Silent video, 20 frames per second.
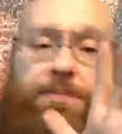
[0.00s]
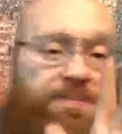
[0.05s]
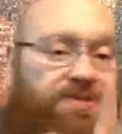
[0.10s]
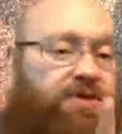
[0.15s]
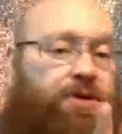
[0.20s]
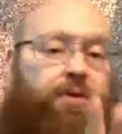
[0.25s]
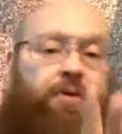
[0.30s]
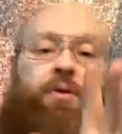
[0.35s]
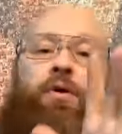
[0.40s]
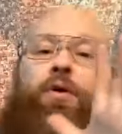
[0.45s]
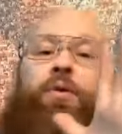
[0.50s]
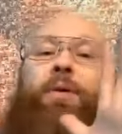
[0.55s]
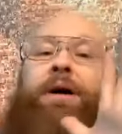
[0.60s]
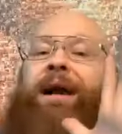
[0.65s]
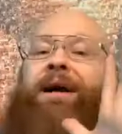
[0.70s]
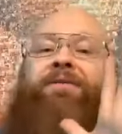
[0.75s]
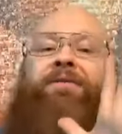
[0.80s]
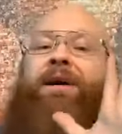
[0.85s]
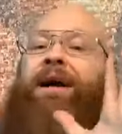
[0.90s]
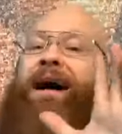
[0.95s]
or, or
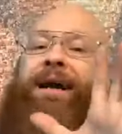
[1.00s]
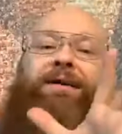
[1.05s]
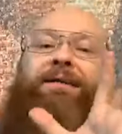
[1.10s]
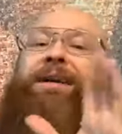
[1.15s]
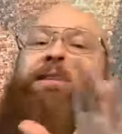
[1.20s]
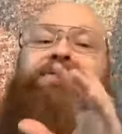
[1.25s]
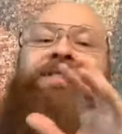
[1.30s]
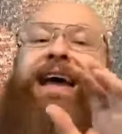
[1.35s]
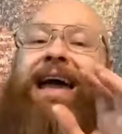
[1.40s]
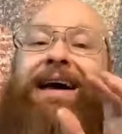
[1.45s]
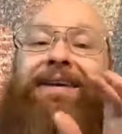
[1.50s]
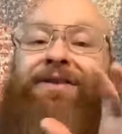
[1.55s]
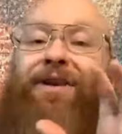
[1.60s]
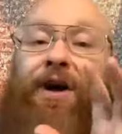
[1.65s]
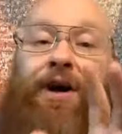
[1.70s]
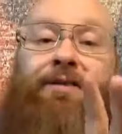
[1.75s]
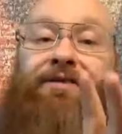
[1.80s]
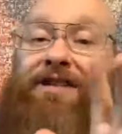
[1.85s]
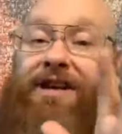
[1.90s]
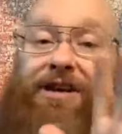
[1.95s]
whatever. I don't have to have it
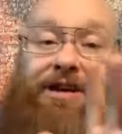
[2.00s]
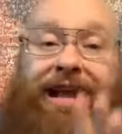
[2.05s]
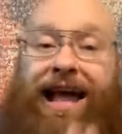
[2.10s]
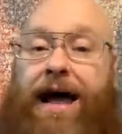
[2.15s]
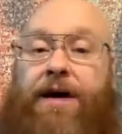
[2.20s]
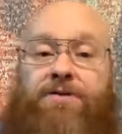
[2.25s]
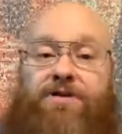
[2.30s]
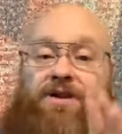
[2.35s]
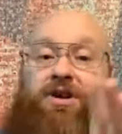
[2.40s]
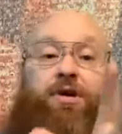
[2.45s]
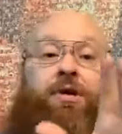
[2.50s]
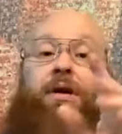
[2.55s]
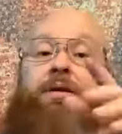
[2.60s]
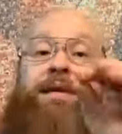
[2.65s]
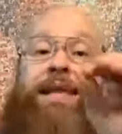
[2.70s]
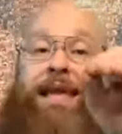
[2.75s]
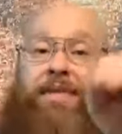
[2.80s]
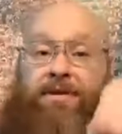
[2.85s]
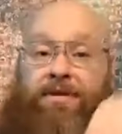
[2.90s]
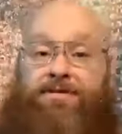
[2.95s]
all figured out, and you don't
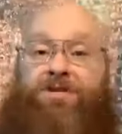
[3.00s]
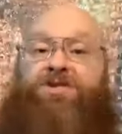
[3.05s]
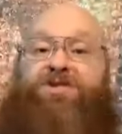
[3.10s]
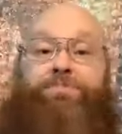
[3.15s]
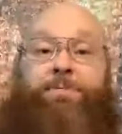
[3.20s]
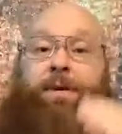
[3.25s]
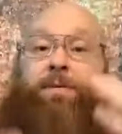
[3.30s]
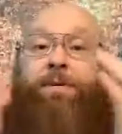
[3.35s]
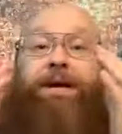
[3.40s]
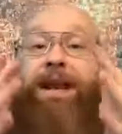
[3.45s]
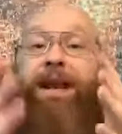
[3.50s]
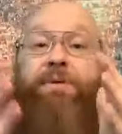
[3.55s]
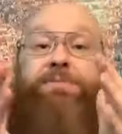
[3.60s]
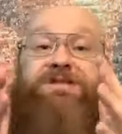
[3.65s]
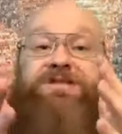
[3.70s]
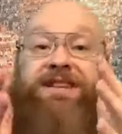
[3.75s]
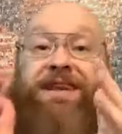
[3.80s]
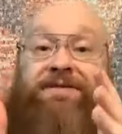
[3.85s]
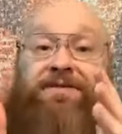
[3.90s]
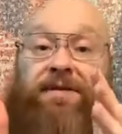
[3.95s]
either. Just be ready to
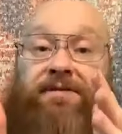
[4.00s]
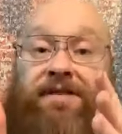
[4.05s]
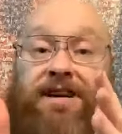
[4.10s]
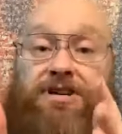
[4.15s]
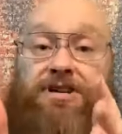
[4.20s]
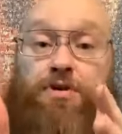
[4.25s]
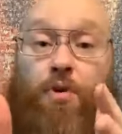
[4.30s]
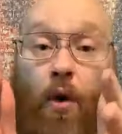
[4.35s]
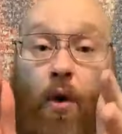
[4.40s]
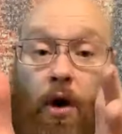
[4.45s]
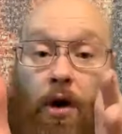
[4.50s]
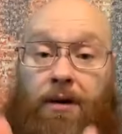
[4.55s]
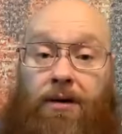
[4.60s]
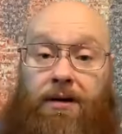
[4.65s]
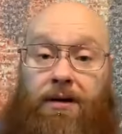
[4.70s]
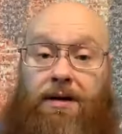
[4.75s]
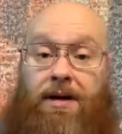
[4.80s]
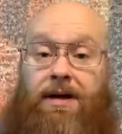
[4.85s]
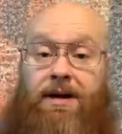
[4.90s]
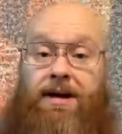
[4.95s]
receive the fresh oil,
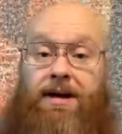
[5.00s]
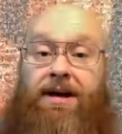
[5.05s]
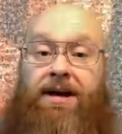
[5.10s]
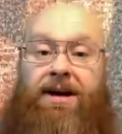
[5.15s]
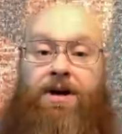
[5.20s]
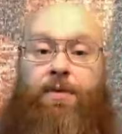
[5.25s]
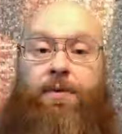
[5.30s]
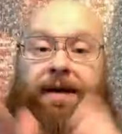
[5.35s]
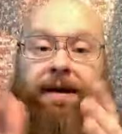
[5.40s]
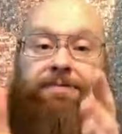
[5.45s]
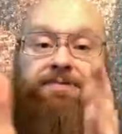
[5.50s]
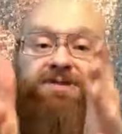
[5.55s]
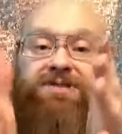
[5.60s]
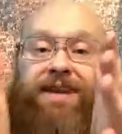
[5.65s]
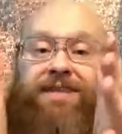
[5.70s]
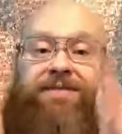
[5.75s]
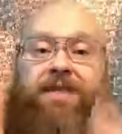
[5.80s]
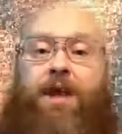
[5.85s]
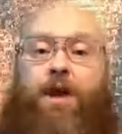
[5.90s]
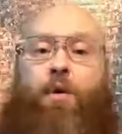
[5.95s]
ready to receive
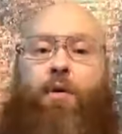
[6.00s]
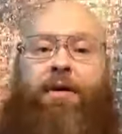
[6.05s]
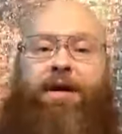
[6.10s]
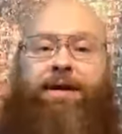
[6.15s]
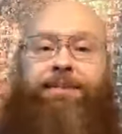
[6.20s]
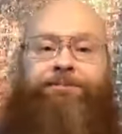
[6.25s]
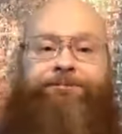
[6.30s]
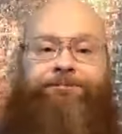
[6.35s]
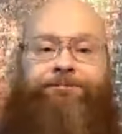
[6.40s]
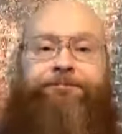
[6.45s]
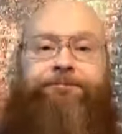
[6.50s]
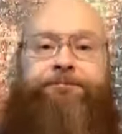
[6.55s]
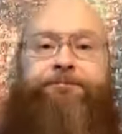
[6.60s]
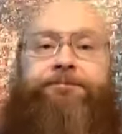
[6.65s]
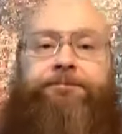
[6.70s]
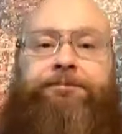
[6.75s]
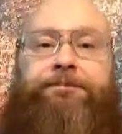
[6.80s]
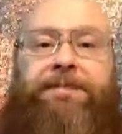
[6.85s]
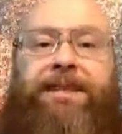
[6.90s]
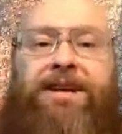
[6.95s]
the anointing.
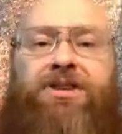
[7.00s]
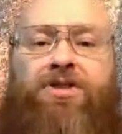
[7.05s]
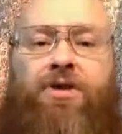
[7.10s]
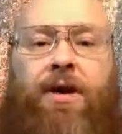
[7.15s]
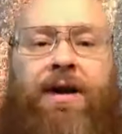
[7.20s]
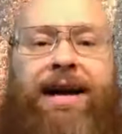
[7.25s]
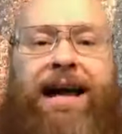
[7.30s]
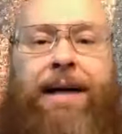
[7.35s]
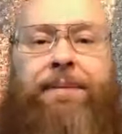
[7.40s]
So, coming